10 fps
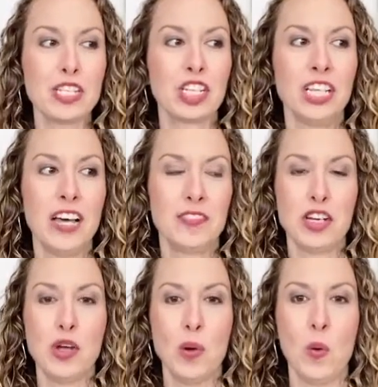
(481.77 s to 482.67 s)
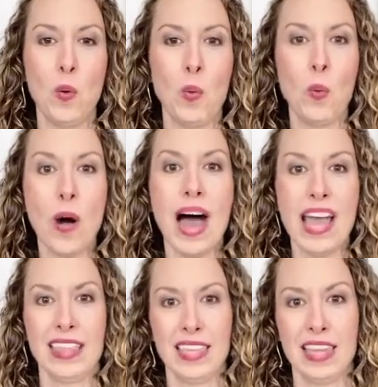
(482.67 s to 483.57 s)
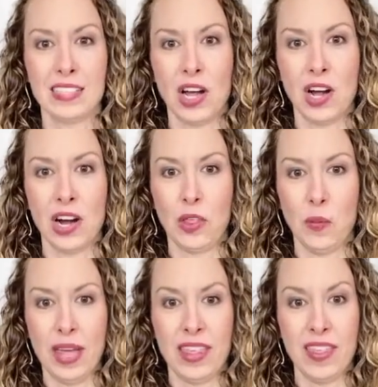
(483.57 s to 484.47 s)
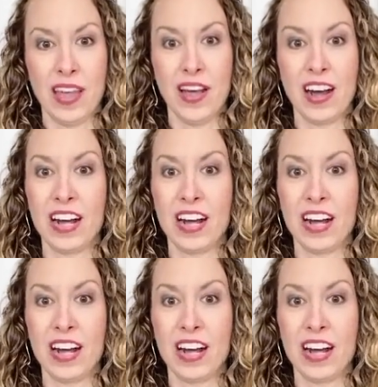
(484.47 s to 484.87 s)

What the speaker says: love to know why things are the way that they are.